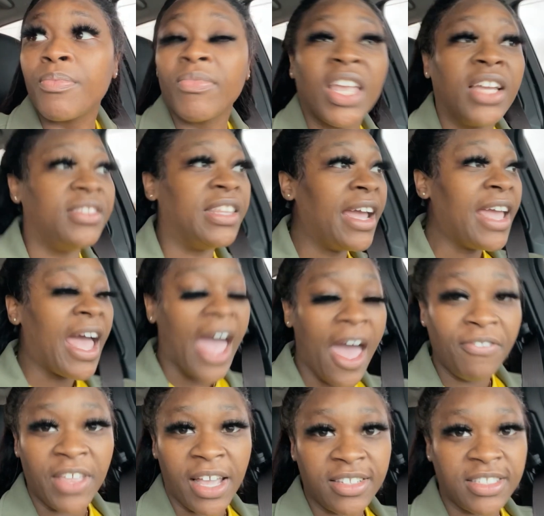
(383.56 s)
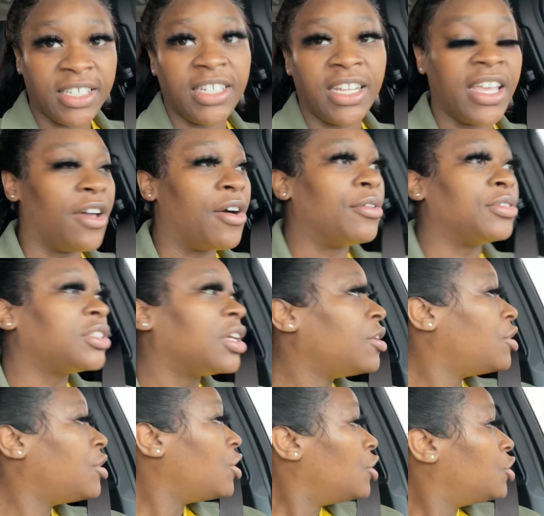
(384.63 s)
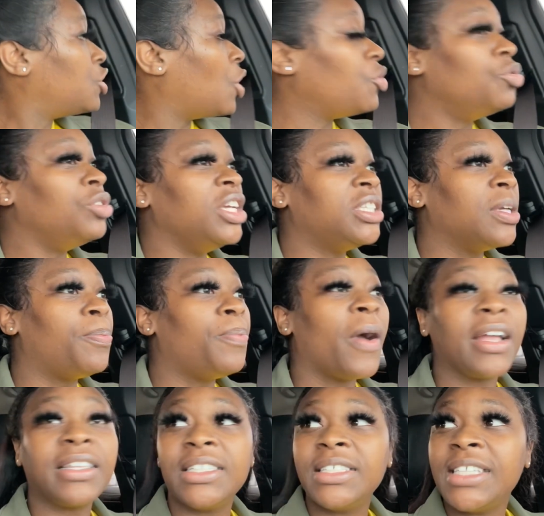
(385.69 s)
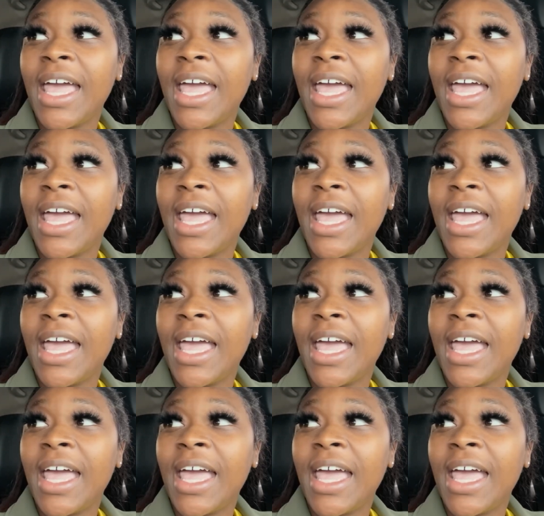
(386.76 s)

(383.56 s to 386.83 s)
They have their CDLs. So you need to practice